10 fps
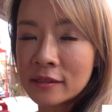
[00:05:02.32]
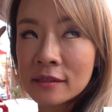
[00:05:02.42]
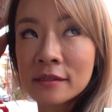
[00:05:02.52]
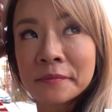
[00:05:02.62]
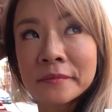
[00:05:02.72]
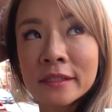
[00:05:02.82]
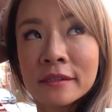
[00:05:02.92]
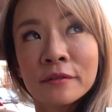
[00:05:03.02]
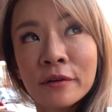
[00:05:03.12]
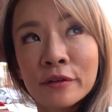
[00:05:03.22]
is
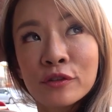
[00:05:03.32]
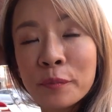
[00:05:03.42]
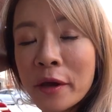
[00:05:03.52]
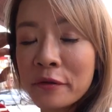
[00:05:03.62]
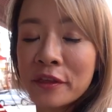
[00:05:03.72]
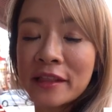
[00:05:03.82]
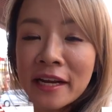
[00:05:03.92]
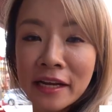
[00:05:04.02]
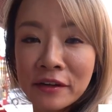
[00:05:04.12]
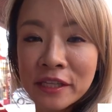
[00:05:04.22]
so bad with the
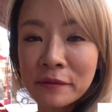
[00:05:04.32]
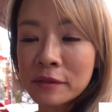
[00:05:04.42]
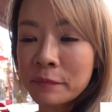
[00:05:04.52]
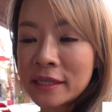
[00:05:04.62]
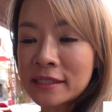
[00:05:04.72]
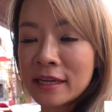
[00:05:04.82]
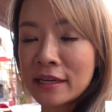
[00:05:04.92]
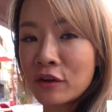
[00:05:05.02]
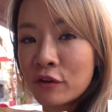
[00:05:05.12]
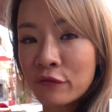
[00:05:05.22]
technical terms are
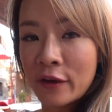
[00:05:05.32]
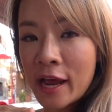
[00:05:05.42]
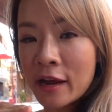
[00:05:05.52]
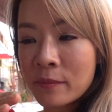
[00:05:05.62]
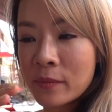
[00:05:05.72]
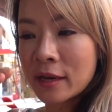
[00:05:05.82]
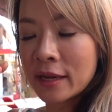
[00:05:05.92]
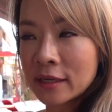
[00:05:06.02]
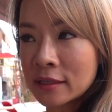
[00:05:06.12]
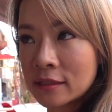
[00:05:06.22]
basically not flat but
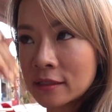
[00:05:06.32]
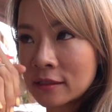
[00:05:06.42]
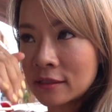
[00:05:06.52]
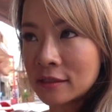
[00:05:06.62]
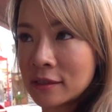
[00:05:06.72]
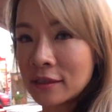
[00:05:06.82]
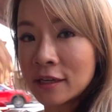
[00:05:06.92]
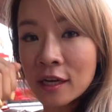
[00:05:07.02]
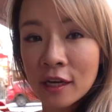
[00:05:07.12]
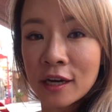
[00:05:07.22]
like a
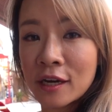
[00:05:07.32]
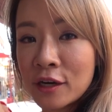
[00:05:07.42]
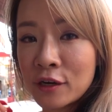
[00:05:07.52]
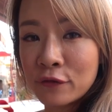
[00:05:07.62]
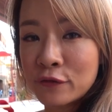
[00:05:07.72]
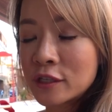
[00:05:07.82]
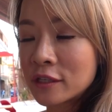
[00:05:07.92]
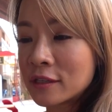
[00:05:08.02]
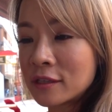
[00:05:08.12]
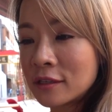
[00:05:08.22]
uh, curved
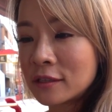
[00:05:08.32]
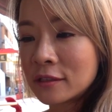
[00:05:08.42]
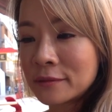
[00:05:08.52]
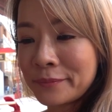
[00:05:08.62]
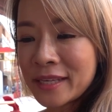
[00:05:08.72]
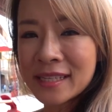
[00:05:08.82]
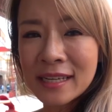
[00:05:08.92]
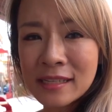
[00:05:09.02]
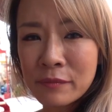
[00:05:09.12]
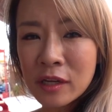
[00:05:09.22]

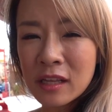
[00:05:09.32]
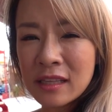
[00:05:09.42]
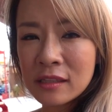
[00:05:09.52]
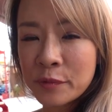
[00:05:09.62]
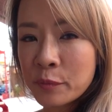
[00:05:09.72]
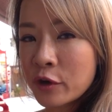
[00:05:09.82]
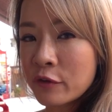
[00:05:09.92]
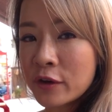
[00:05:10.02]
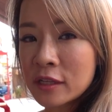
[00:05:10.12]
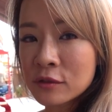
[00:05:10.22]
basically something a little bit more
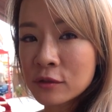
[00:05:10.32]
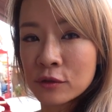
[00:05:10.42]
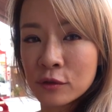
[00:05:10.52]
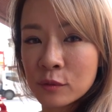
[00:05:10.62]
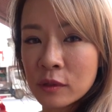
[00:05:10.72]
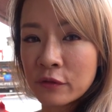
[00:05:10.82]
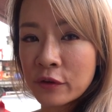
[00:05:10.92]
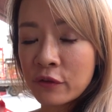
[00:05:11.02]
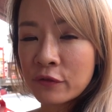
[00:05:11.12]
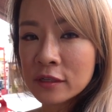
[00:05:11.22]
advanced because those were the
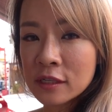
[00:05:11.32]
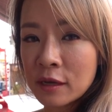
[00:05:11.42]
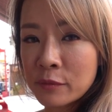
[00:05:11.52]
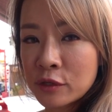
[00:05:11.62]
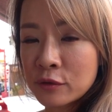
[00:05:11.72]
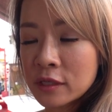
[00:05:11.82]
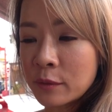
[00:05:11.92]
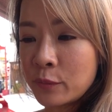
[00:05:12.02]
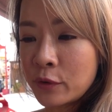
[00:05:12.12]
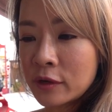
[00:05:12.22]
very first climbing shoes
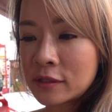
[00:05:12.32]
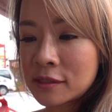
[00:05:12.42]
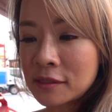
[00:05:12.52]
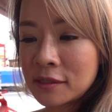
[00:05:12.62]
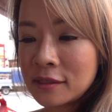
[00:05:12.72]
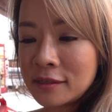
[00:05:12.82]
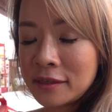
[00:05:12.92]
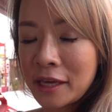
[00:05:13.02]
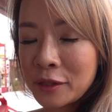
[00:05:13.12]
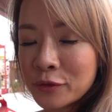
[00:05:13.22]
I bought
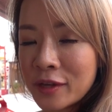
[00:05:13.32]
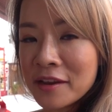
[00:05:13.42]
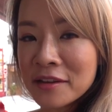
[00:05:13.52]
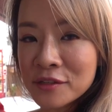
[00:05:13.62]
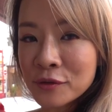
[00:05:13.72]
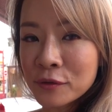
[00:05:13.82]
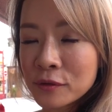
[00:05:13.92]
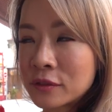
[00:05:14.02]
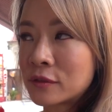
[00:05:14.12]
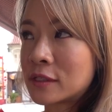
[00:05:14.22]
eight to ten years
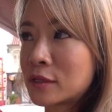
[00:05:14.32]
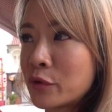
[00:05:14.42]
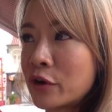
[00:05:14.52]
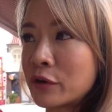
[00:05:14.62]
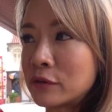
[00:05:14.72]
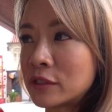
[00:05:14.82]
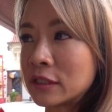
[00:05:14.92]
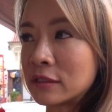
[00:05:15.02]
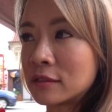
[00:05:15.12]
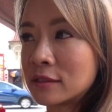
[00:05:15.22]
ago. So it's somewhere around
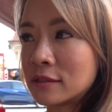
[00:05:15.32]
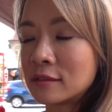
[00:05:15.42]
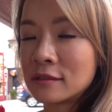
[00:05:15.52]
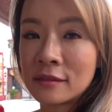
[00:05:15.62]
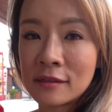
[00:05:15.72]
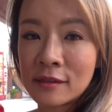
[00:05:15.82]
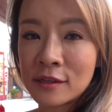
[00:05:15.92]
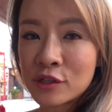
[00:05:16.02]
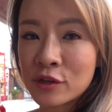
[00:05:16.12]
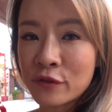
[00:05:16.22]
here.
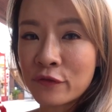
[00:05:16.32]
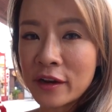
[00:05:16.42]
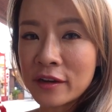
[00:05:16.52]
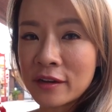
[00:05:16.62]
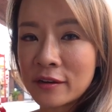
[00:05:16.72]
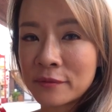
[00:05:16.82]
I'm just trying to find